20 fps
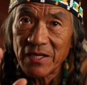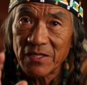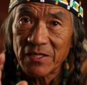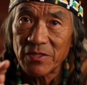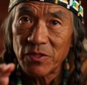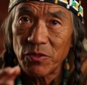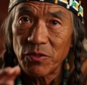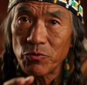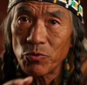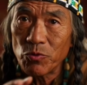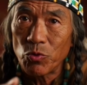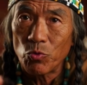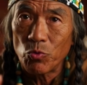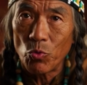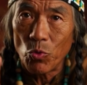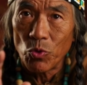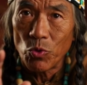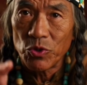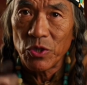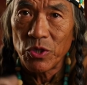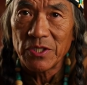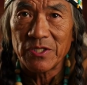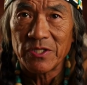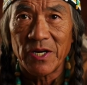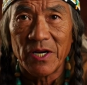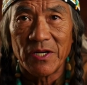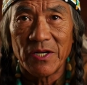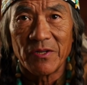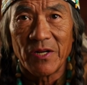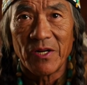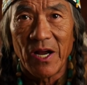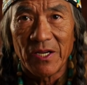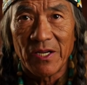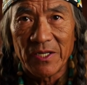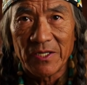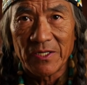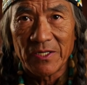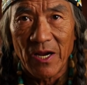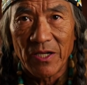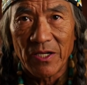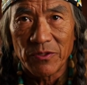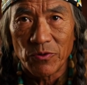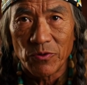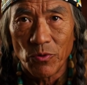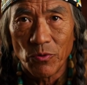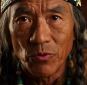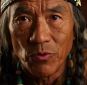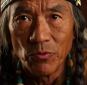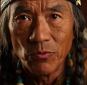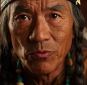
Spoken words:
in a different orbital position than our calendar accounts for.